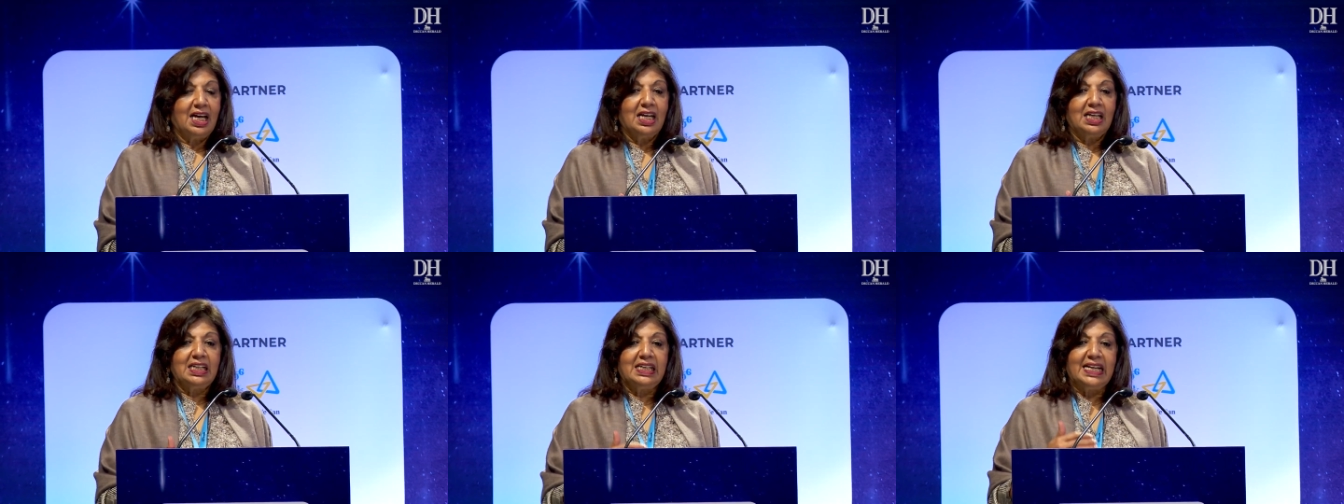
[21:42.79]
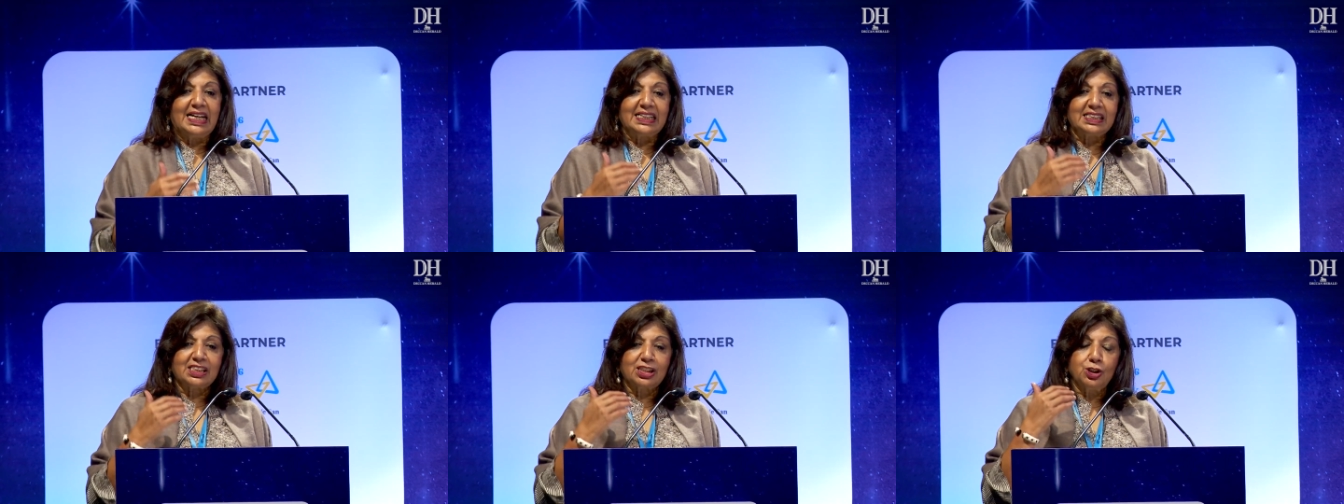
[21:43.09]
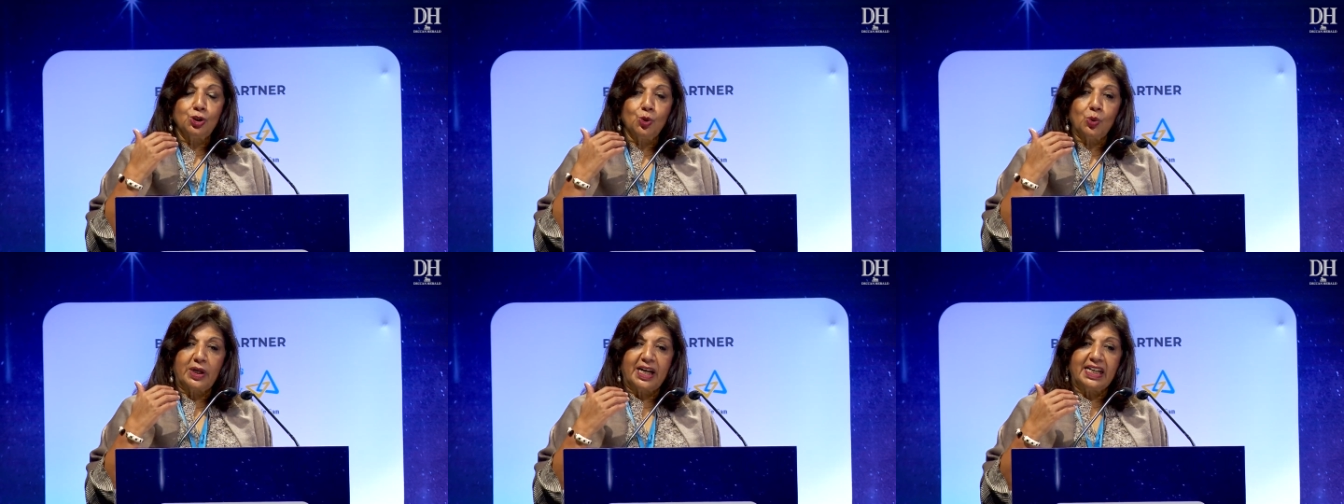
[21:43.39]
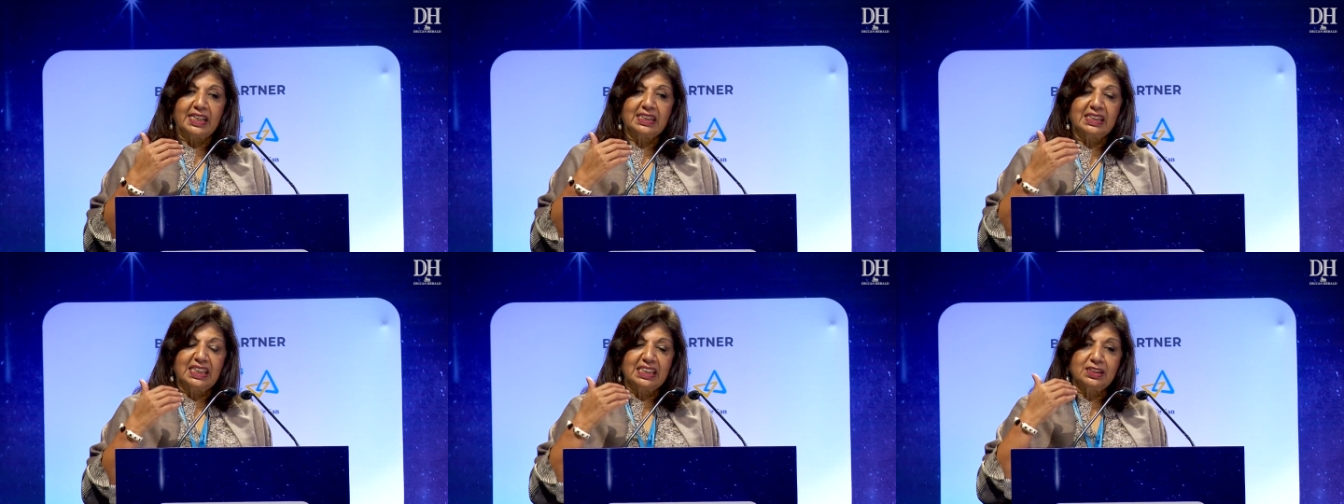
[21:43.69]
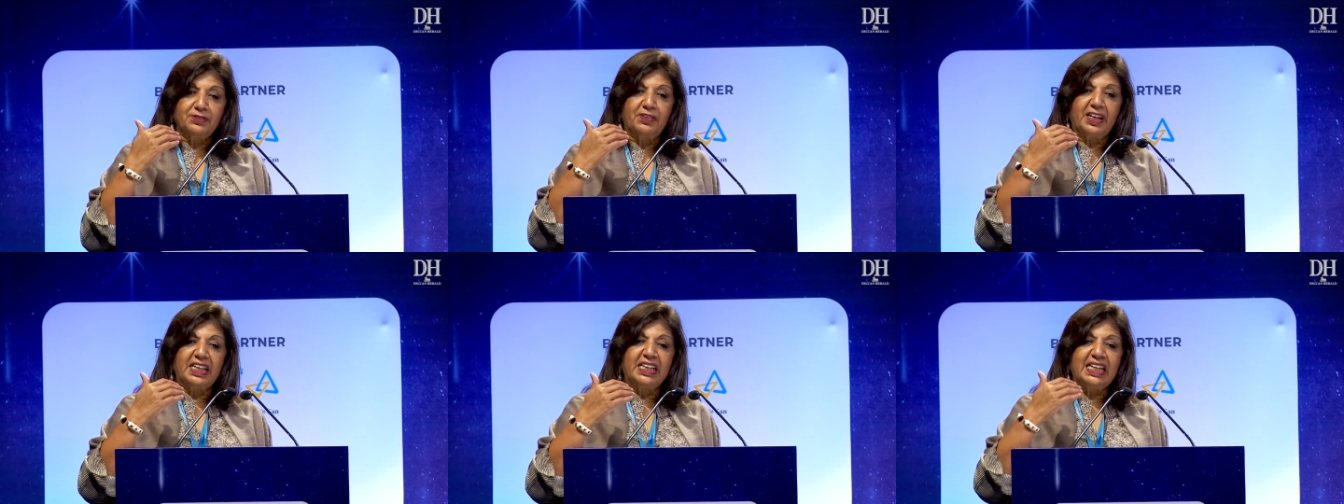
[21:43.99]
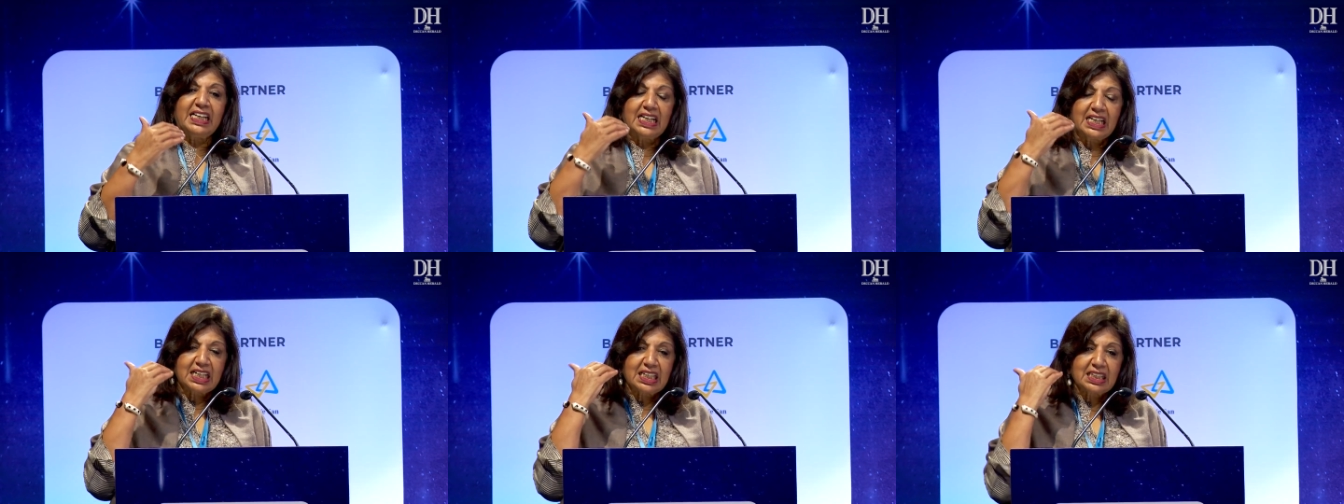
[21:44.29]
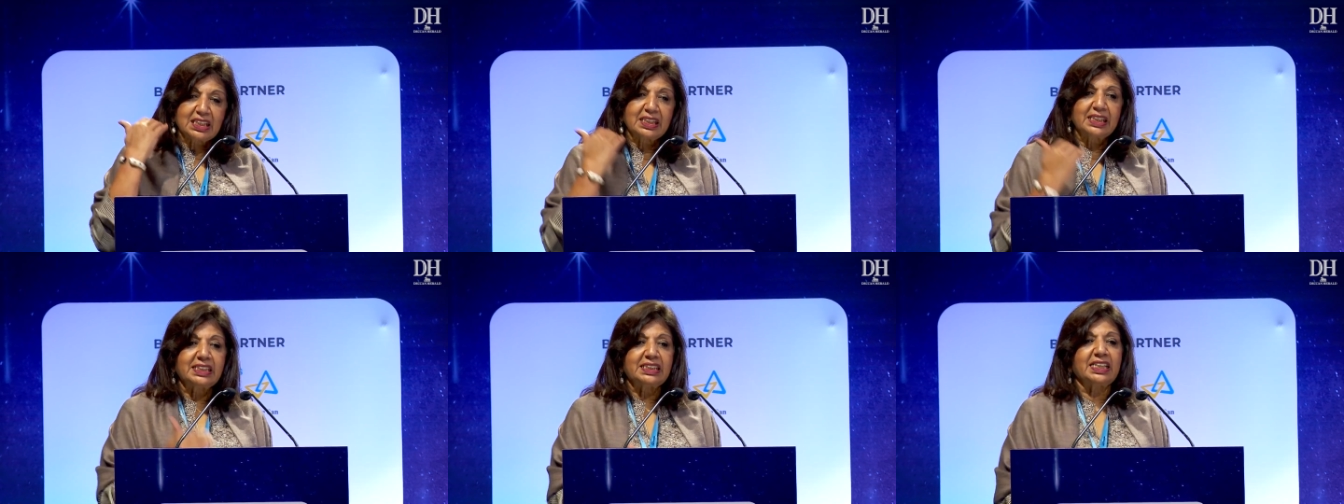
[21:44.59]
Let's look at these very
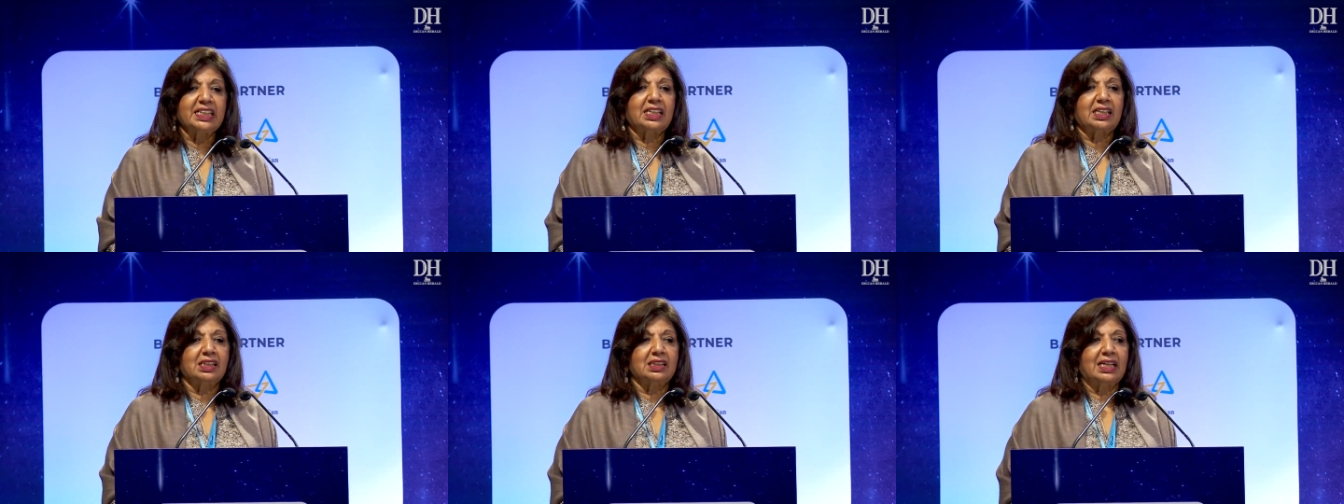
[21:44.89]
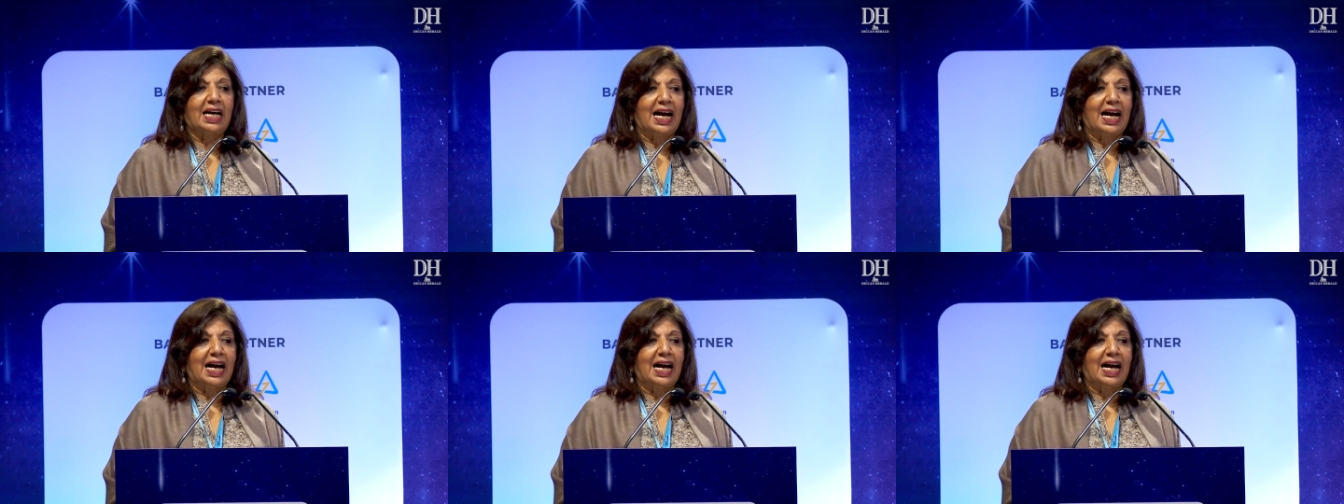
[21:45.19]
critical